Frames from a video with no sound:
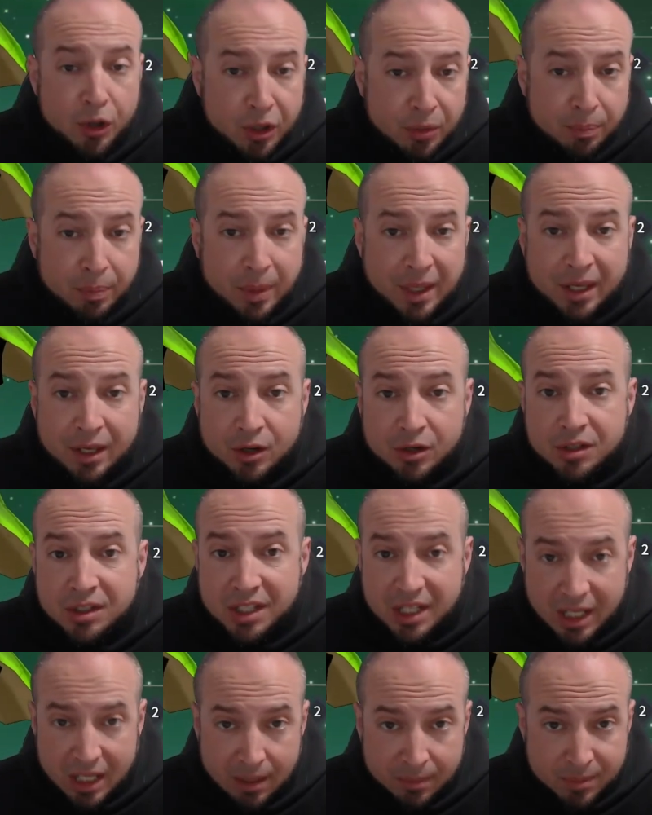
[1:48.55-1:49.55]
Or you could be your
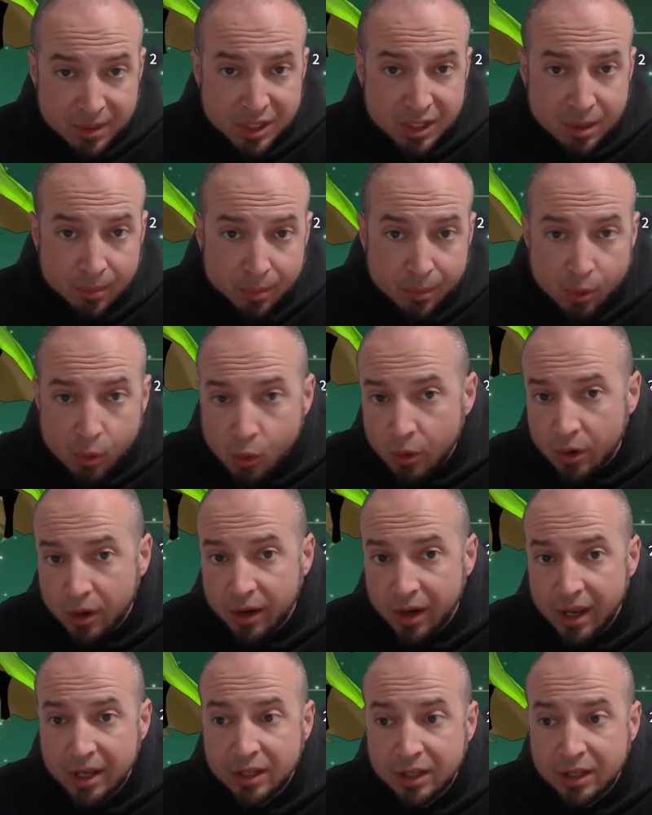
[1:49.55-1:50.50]
team's support